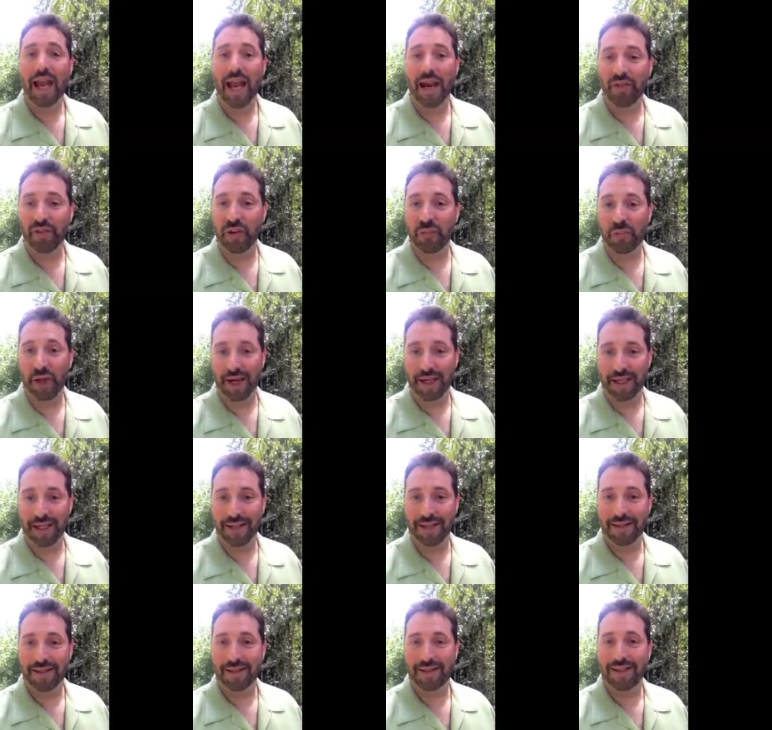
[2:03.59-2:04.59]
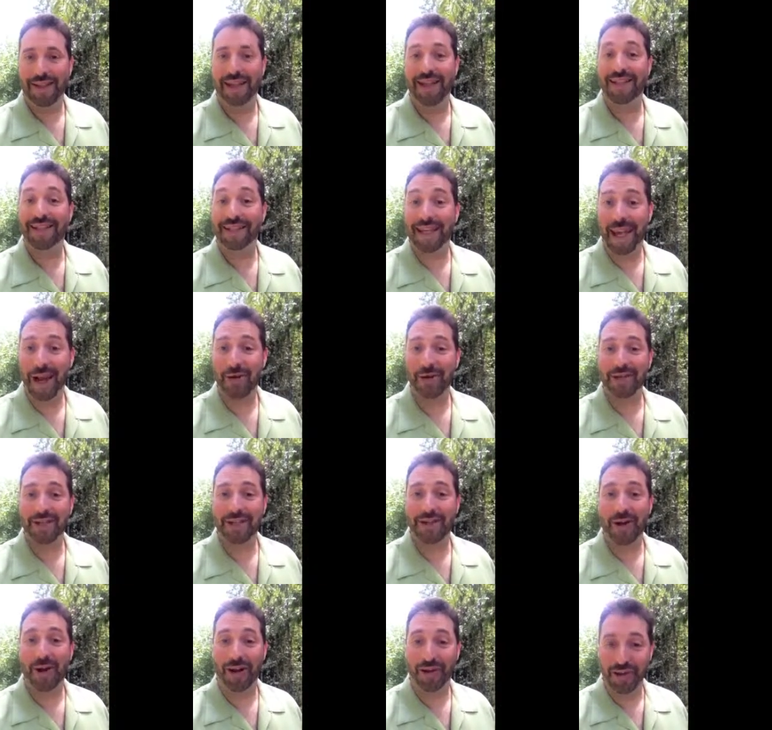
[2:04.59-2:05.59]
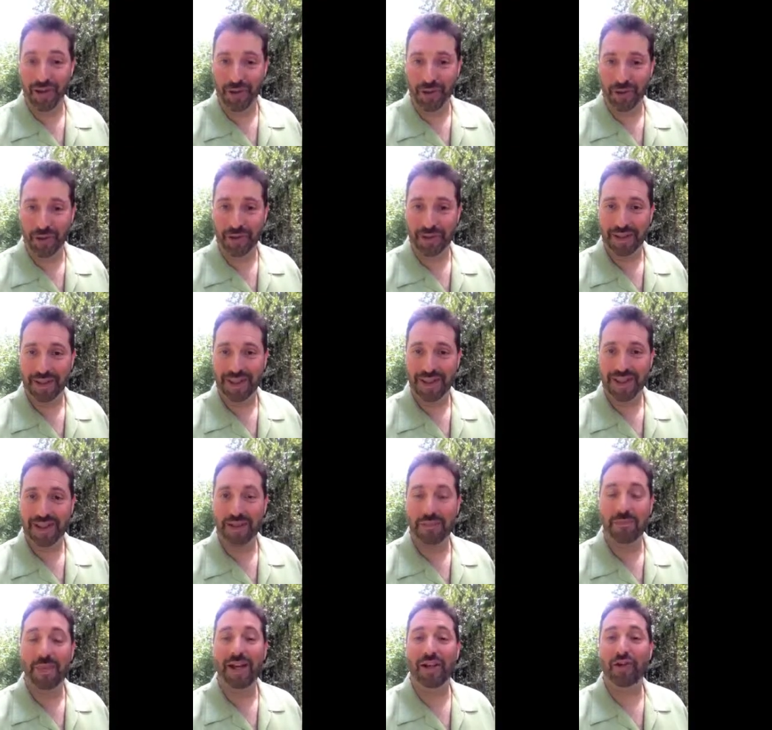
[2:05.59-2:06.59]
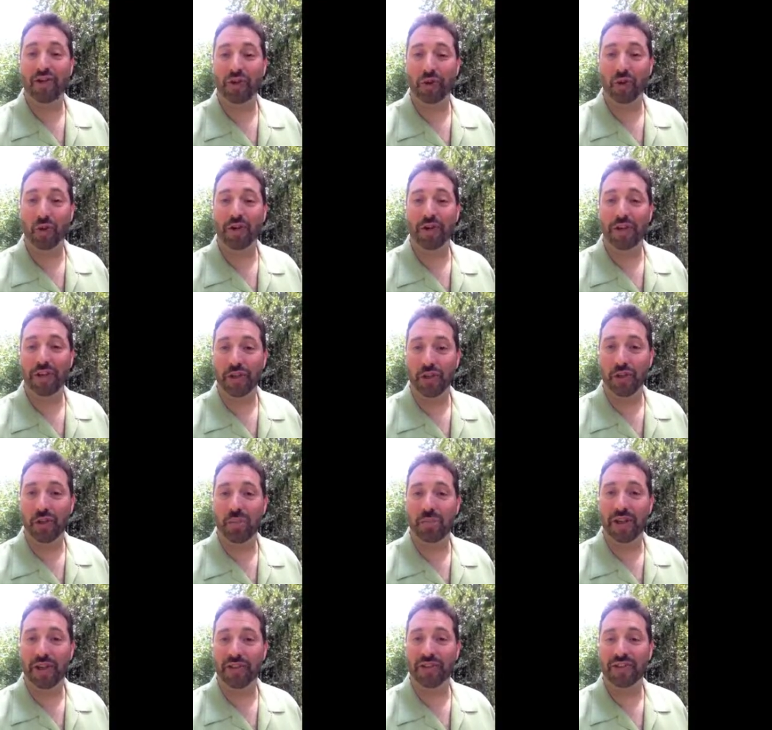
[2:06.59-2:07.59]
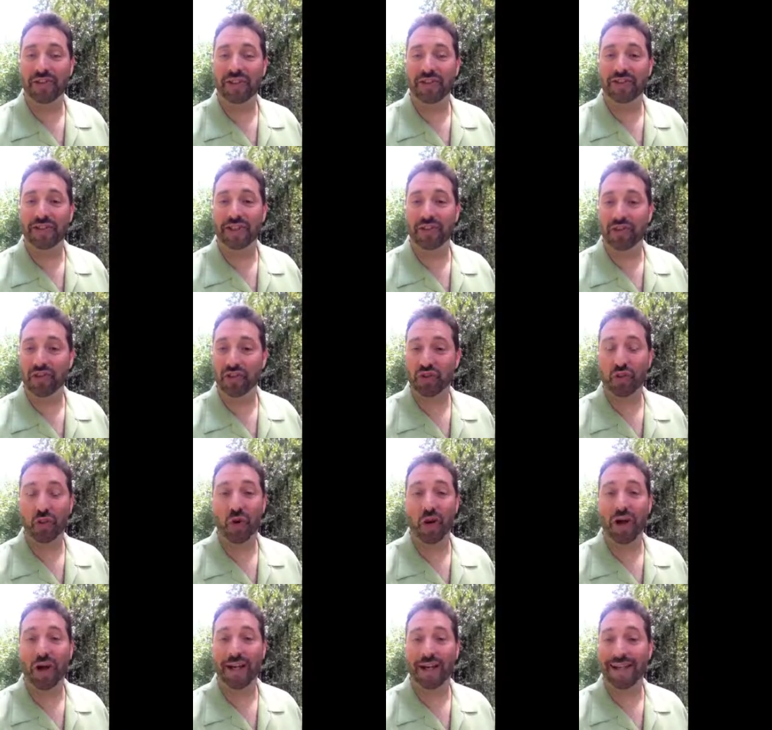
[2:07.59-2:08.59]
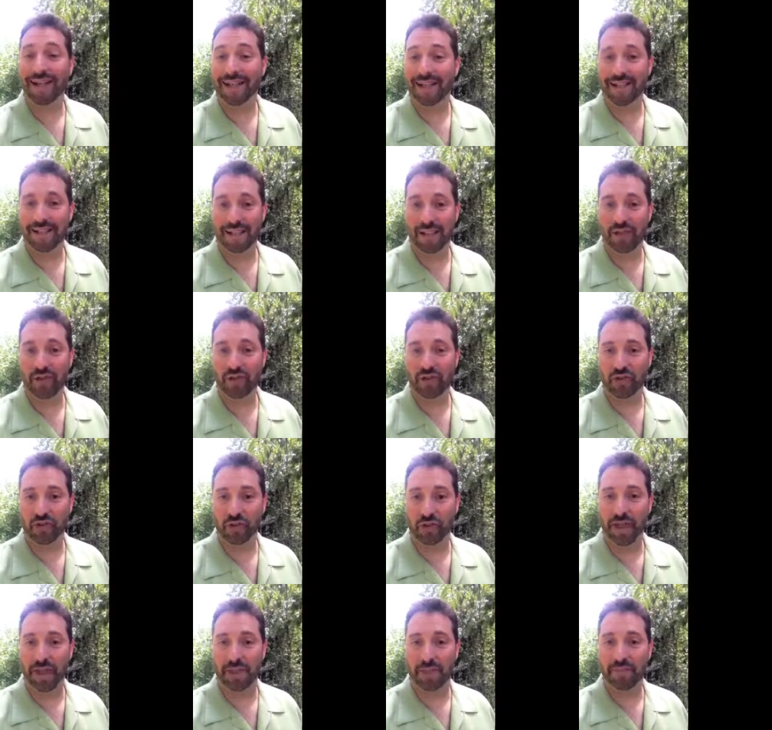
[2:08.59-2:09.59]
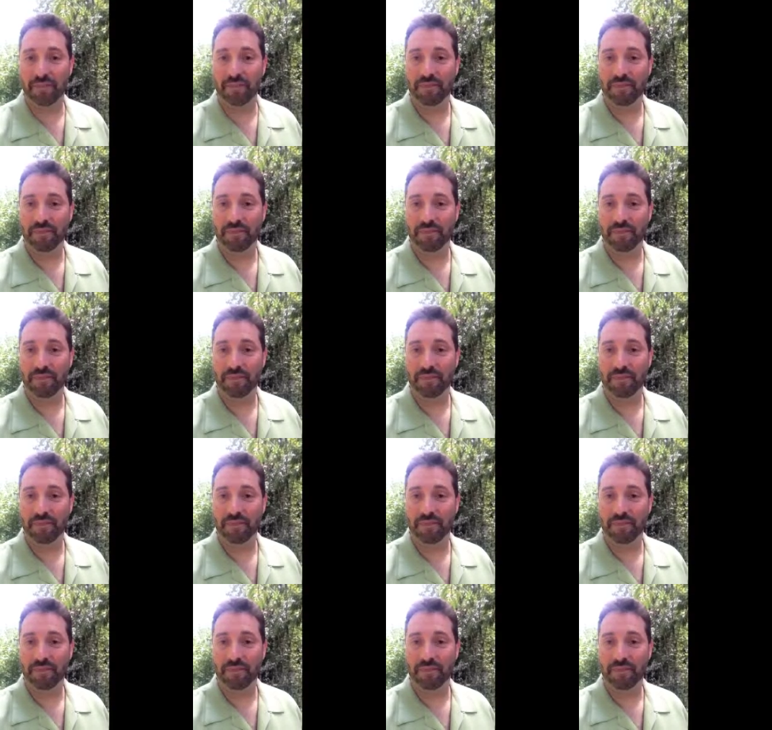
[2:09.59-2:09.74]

everybody is counting on you to make sure that your business is strong and continues to run.